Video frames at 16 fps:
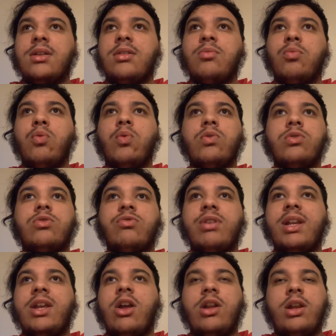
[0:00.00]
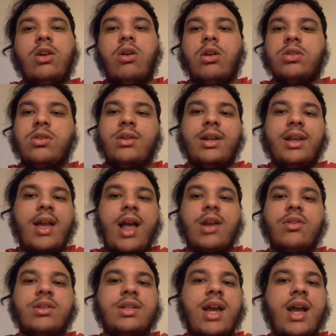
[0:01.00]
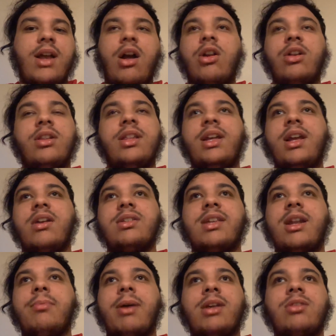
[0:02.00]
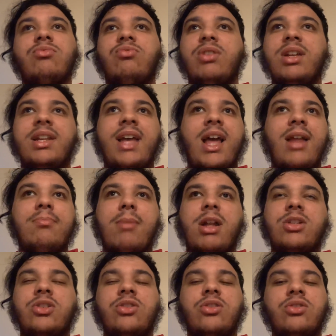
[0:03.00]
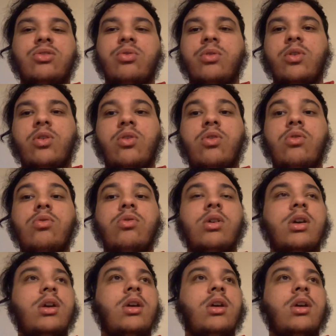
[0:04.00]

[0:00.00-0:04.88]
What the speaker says: Wolves really only got us on the counter attack, I don't think our centre backs really had much to do at all.